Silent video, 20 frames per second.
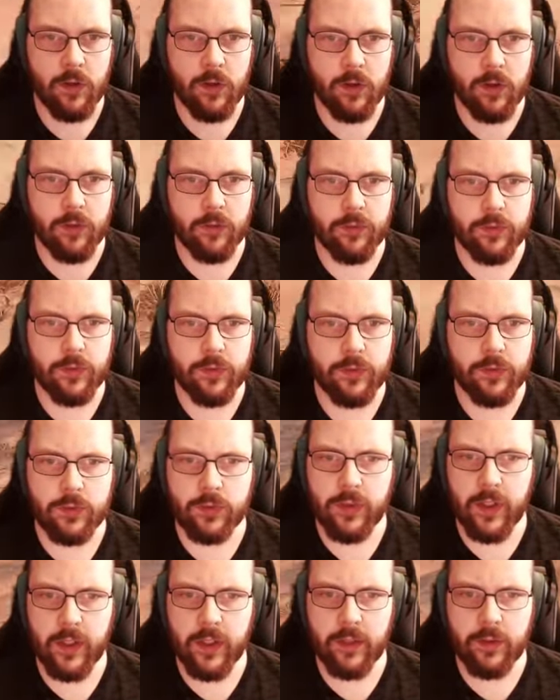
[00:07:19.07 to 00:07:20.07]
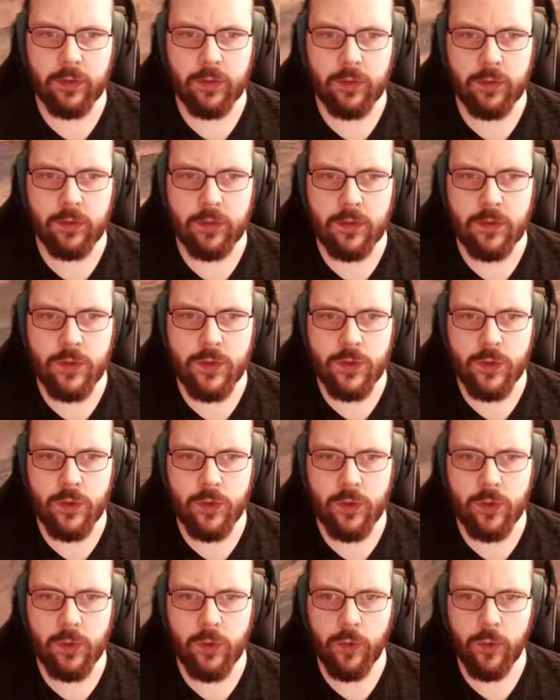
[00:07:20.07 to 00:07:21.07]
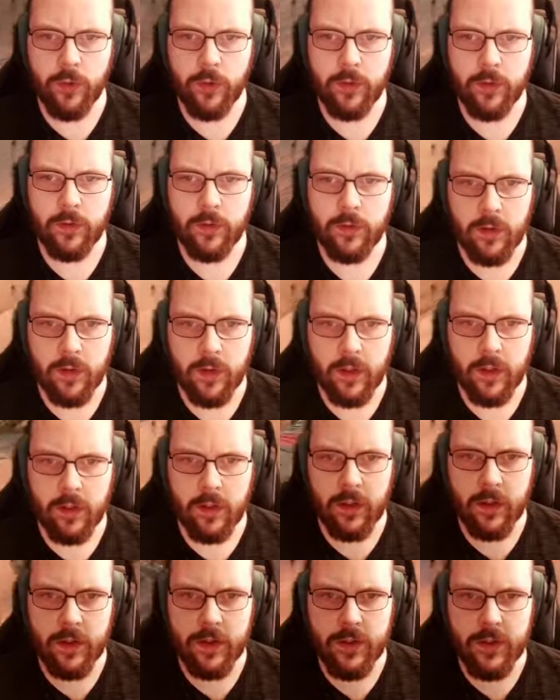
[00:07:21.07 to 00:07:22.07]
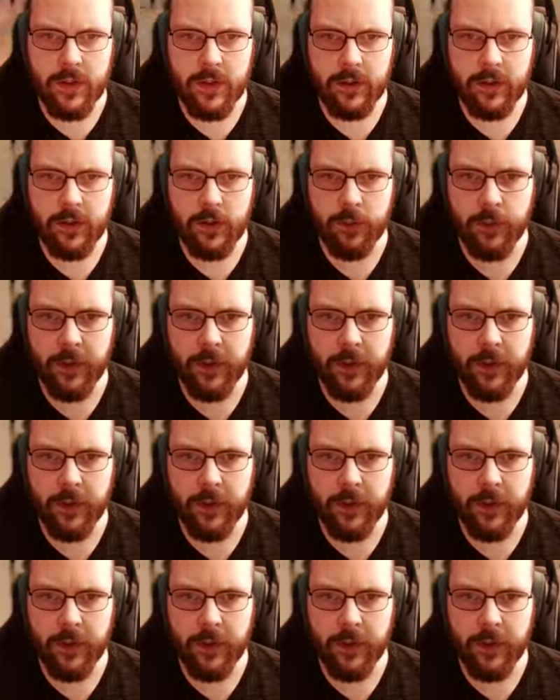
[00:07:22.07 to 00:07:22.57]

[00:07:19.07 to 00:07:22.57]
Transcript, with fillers: of dragon sword lore? Okay, I still need